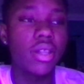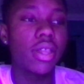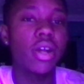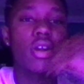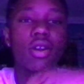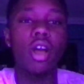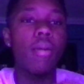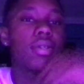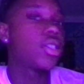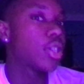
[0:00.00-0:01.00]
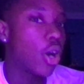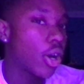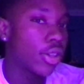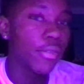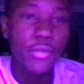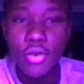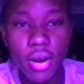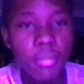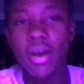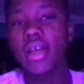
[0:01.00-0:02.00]
They're commenting on the food
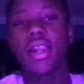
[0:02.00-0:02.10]
I'm buying.